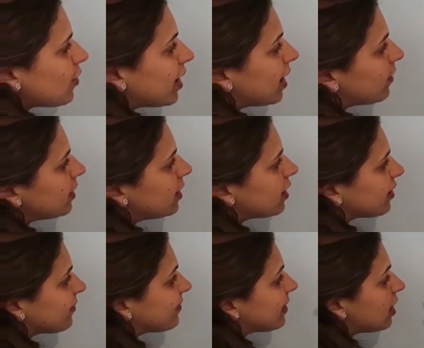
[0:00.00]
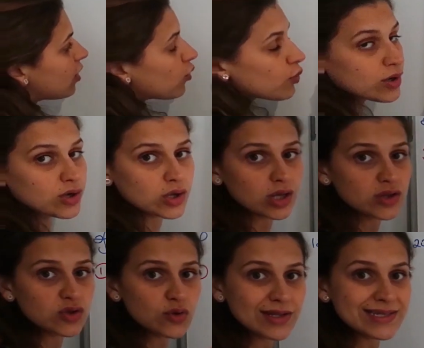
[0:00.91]
is why I'm here. We're
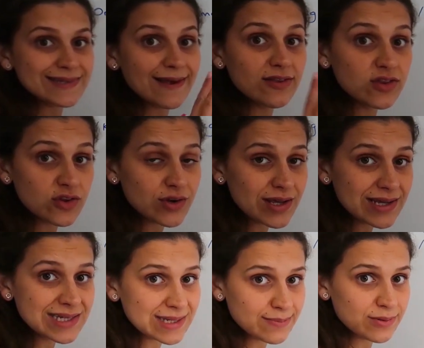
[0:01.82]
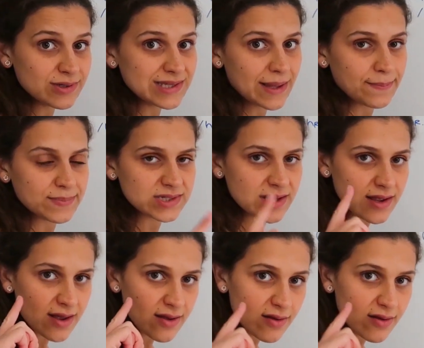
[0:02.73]
gonna do this in 3 simple steps.